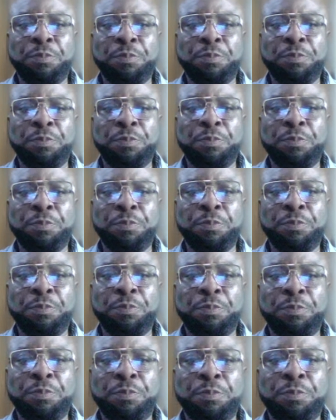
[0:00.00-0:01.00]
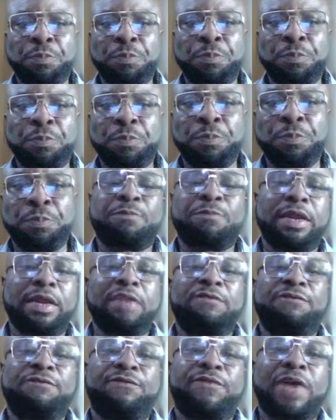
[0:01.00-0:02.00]
there's also an
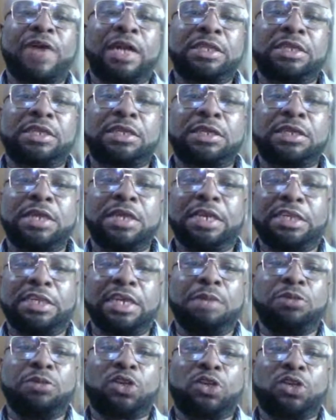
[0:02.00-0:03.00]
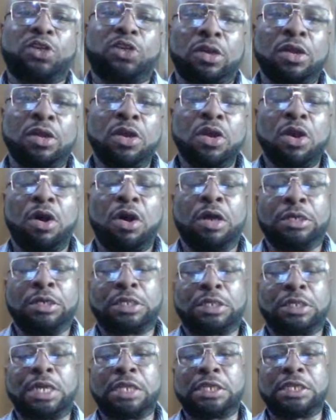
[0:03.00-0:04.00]
expanded VAT exemption on
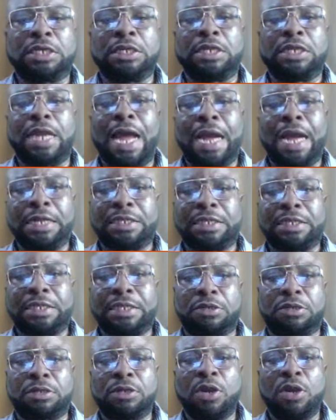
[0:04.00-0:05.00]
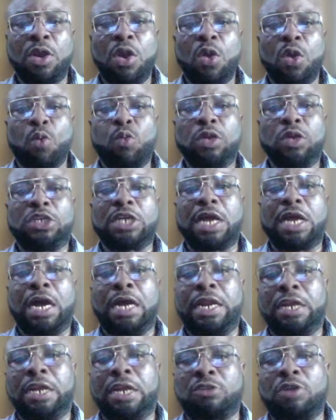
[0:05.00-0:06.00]
certain items, which are
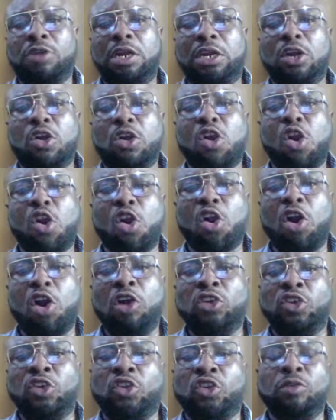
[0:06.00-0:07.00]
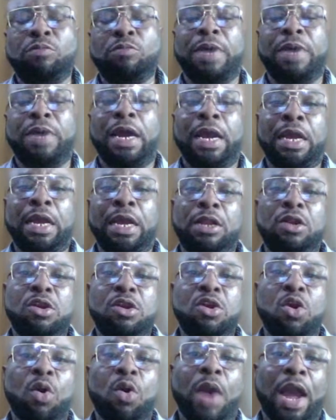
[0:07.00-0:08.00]
naturally consumed by
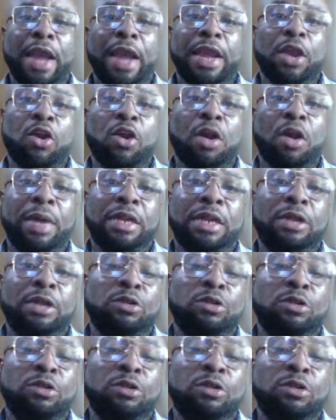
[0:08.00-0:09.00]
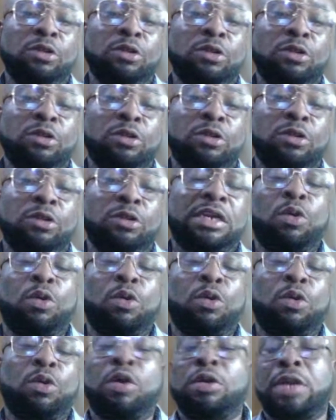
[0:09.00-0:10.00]
lower income, and that's
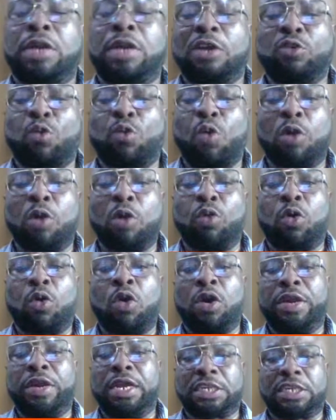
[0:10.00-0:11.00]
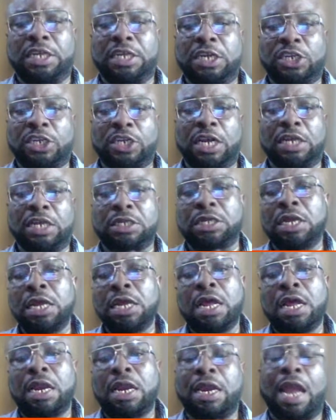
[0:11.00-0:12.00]
what we call the essentials.
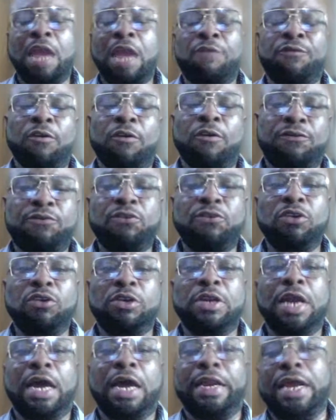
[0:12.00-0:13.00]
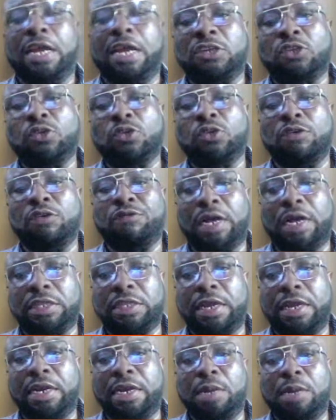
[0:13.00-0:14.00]
Like for food now, there's no VAT
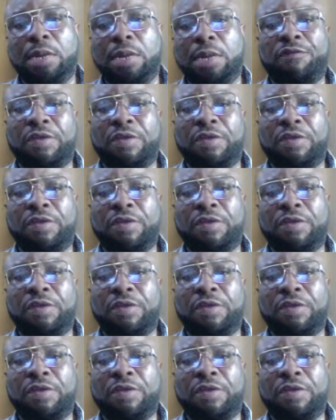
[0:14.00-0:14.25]
anymore. For